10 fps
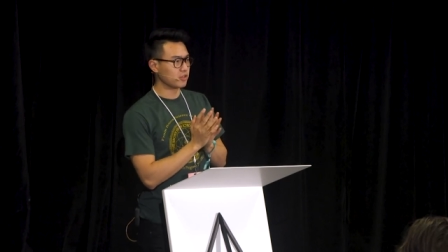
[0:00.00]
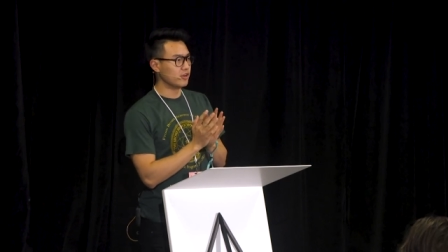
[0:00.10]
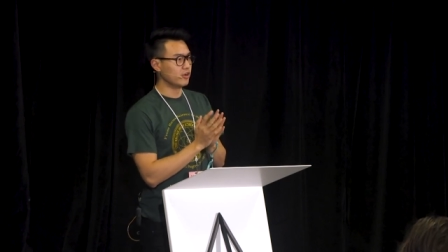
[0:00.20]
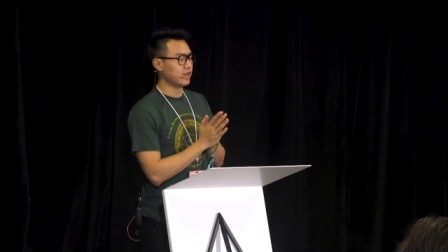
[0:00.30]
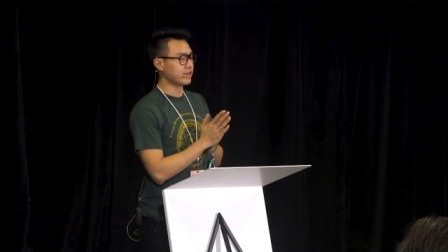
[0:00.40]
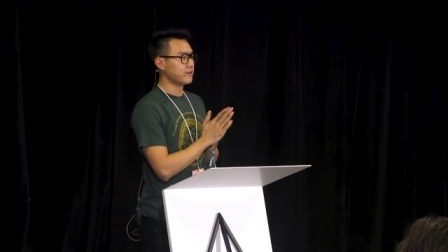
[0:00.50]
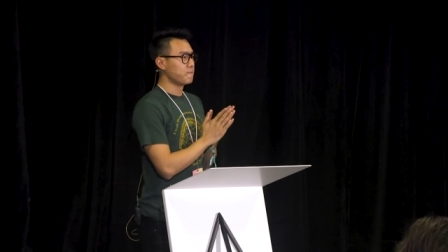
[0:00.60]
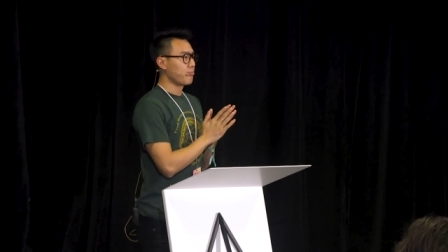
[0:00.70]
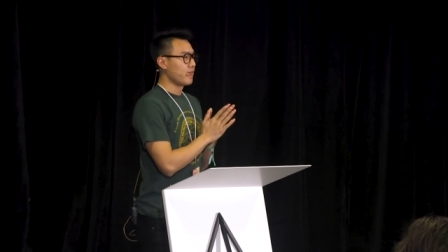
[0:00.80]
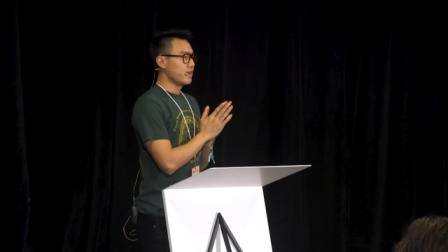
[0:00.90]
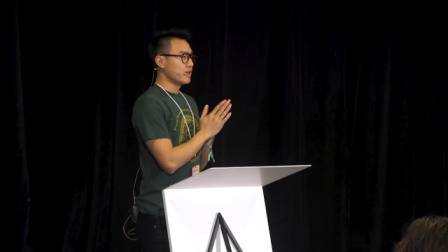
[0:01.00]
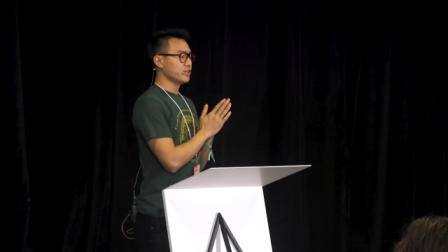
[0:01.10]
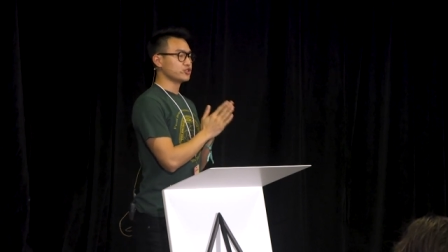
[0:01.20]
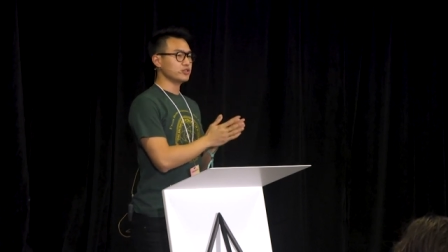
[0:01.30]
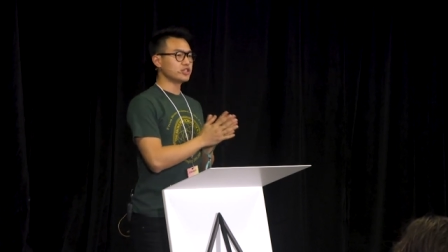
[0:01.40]
you know, like,
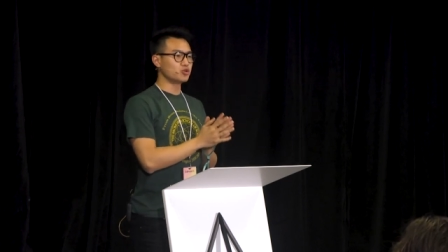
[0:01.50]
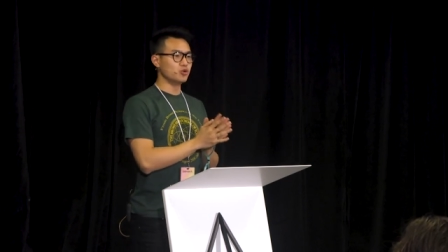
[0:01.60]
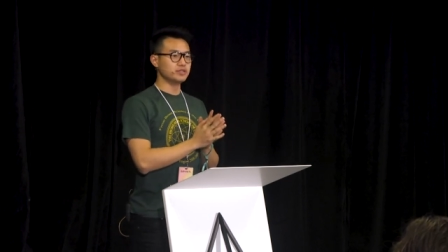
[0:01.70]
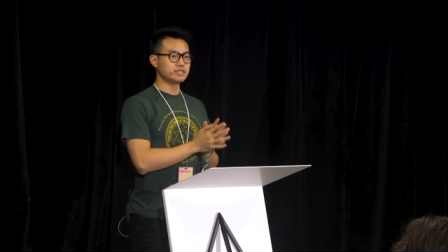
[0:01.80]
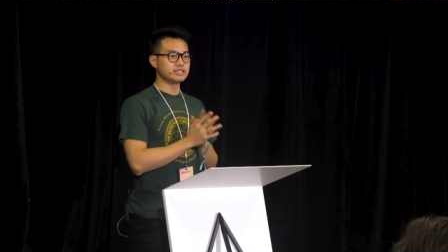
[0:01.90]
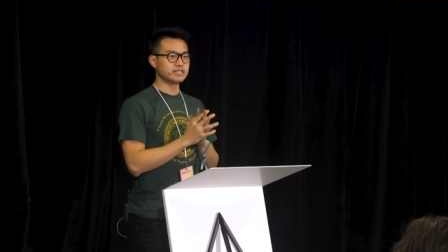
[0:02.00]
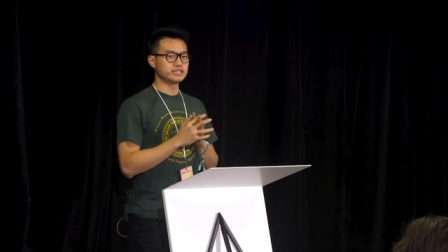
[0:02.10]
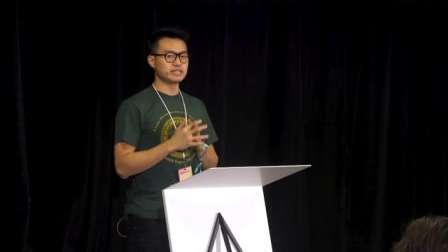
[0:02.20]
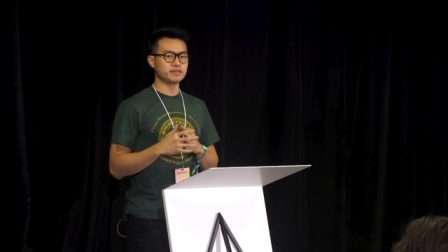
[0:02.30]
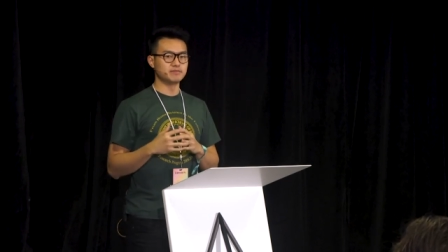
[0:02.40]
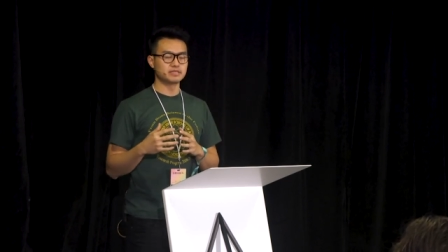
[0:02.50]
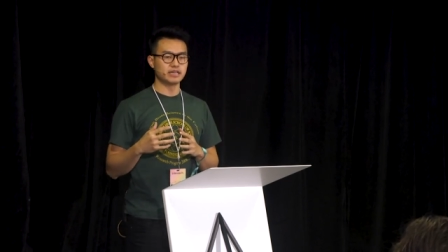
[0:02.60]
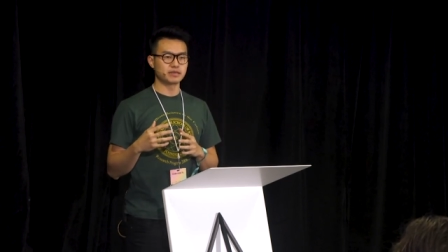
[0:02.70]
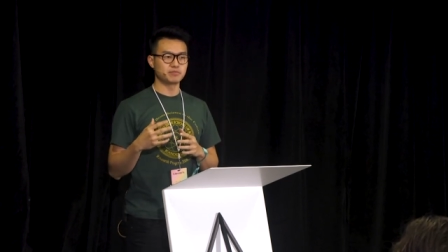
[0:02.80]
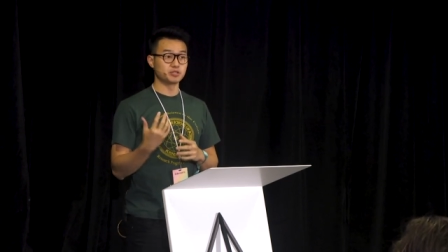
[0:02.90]
it's really cool to see teams
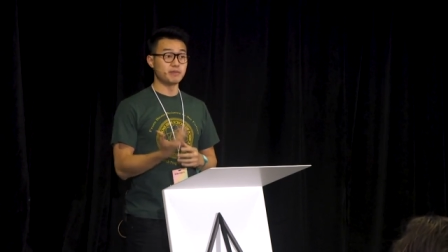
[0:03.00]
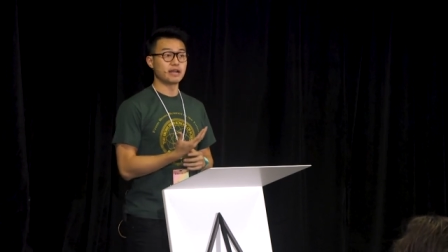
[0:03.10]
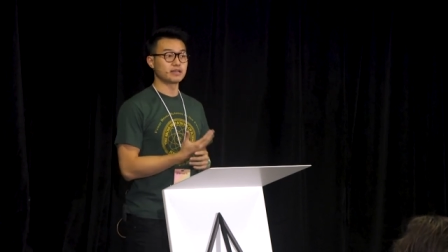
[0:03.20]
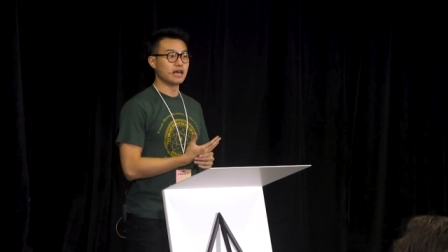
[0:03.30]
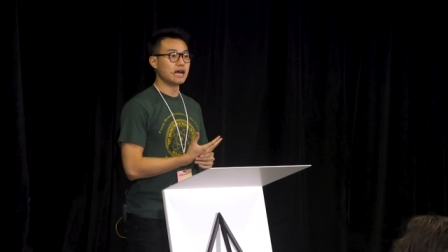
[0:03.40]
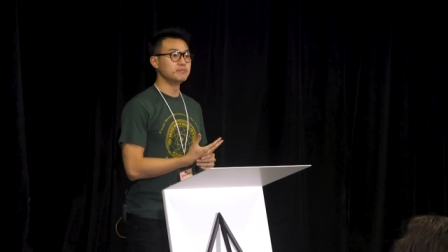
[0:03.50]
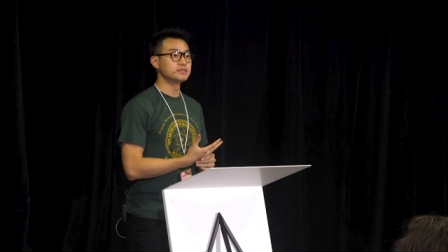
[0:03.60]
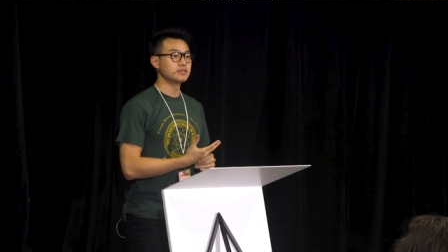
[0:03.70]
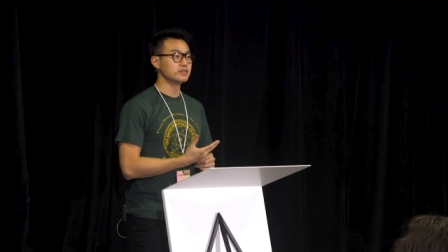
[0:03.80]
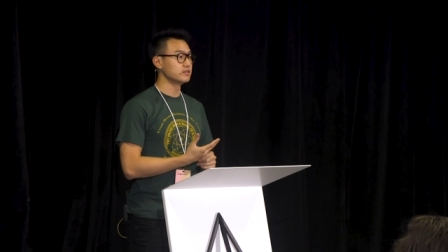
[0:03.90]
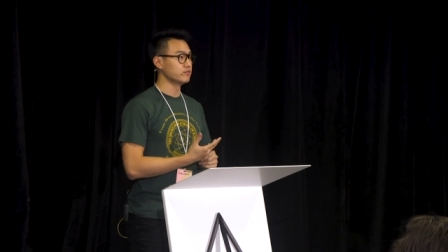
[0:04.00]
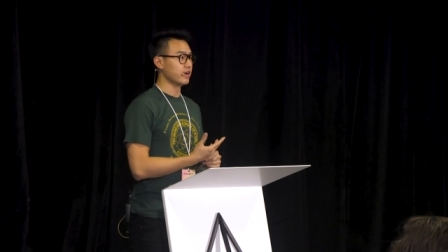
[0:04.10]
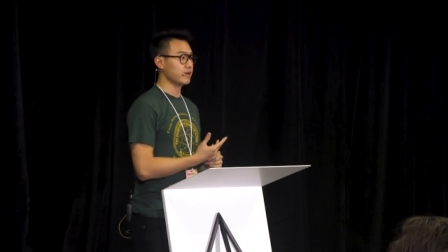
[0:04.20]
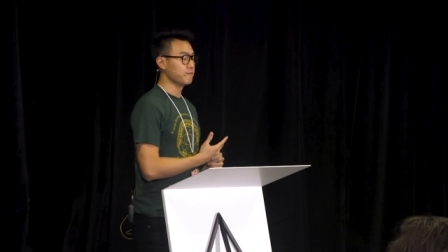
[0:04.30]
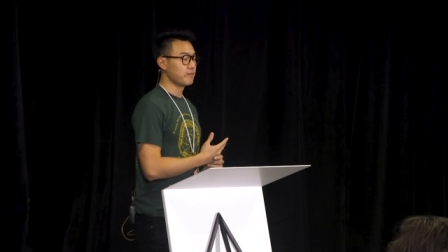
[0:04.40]
like Prysmatic Labs,
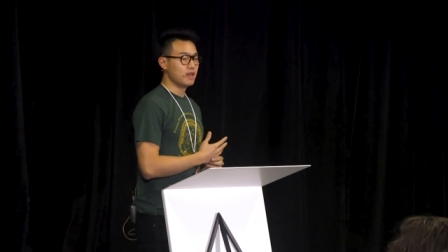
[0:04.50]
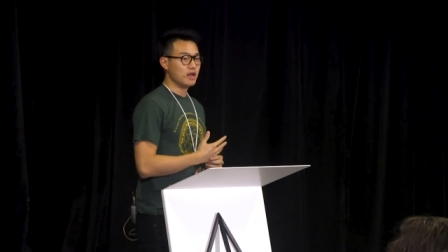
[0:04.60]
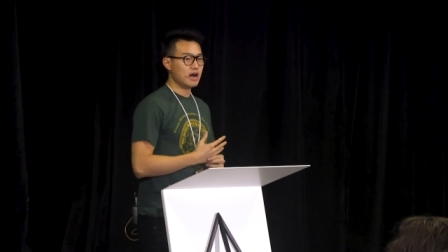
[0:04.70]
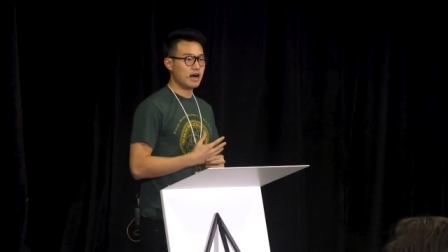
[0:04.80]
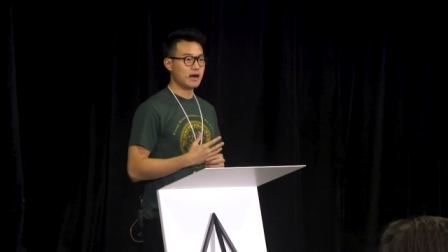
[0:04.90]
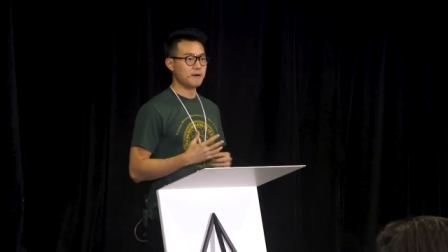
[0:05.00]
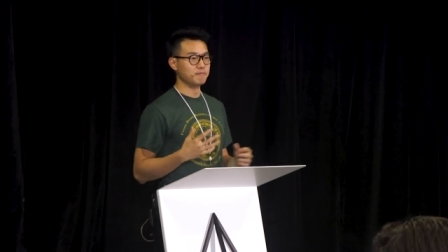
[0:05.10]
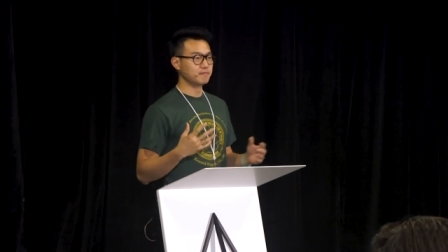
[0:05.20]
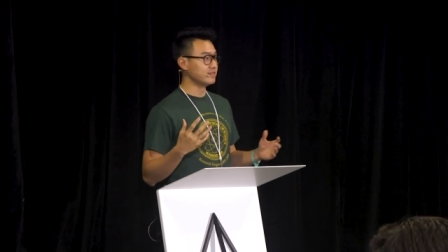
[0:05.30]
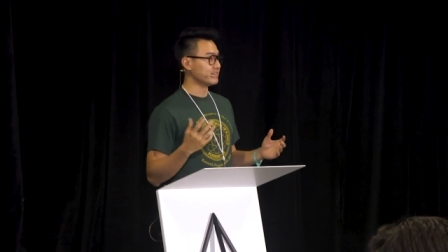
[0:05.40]
right? Um,